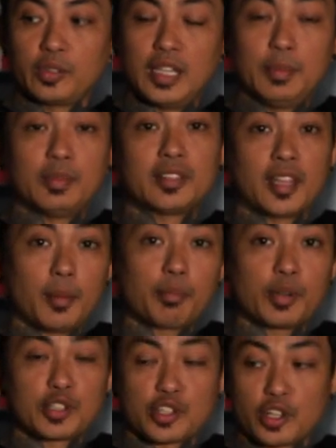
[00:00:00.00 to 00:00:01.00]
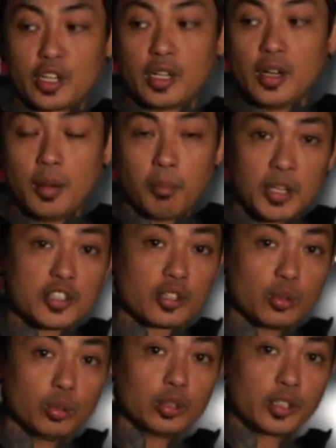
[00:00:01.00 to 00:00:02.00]
keep the temperature much
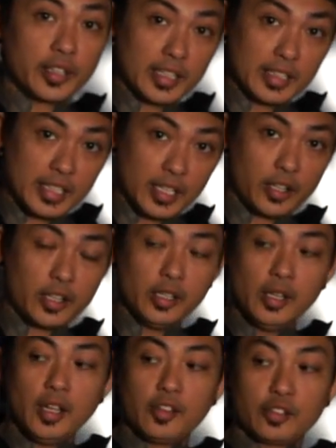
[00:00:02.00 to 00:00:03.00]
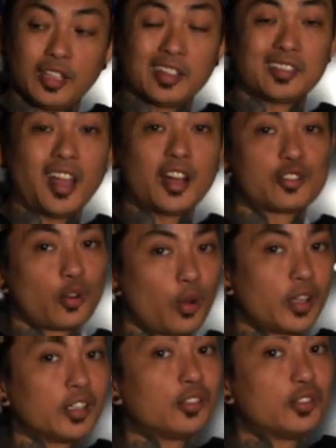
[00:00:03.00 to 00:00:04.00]
cooler in here so that it's not
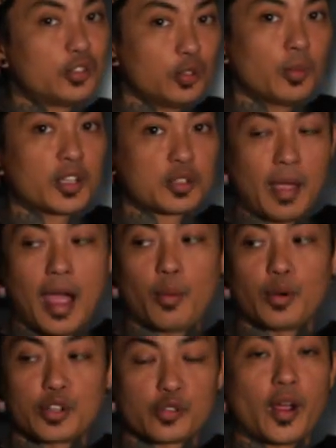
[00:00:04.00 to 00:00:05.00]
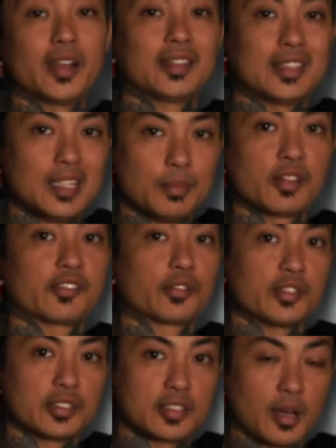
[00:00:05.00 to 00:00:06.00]
drawing too much power trying to keep a
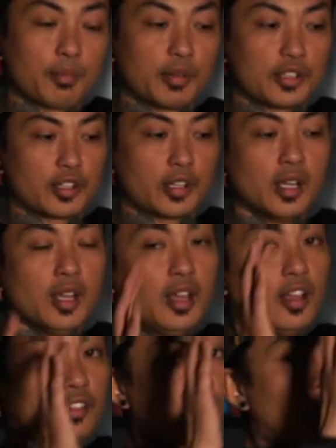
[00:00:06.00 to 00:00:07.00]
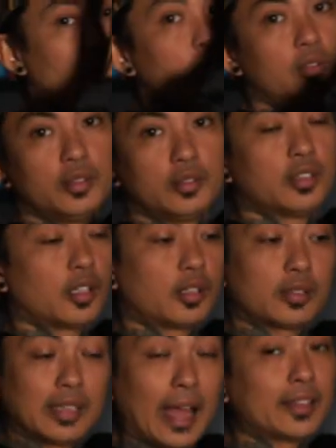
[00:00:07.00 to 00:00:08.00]
certain temperature. So
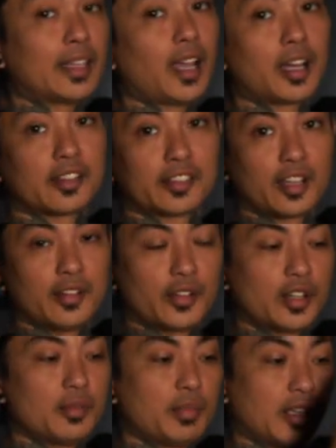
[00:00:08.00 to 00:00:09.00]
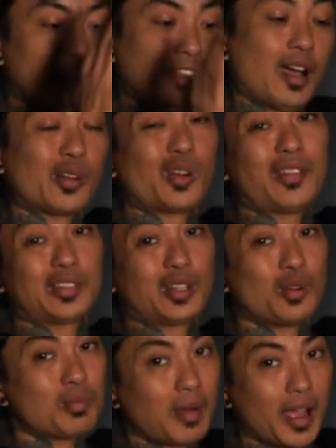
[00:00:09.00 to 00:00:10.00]
glad they got us a cover because now I don't have to
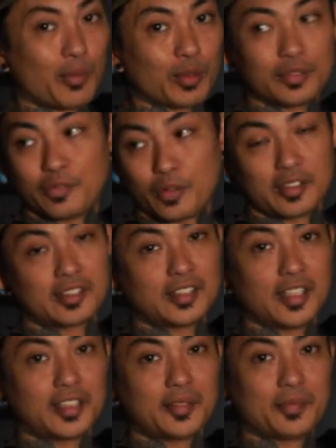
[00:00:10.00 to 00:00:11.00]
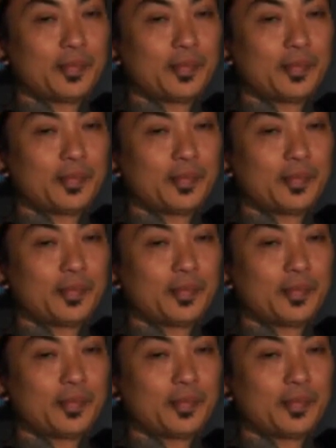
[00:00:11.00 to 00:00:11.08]
go buy one for this thing.